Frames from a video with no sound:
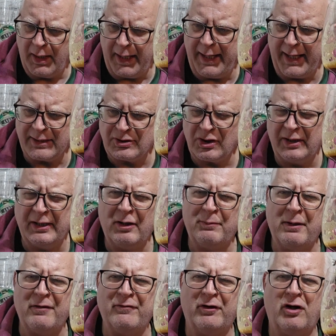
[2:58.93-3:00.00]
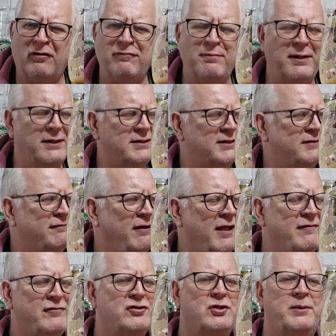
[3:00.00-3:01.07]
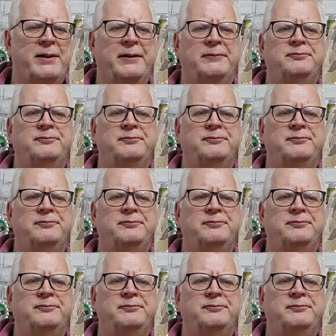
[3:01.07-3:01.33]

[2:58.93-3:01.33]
It has got a little bit of a cough medicine flavour to it.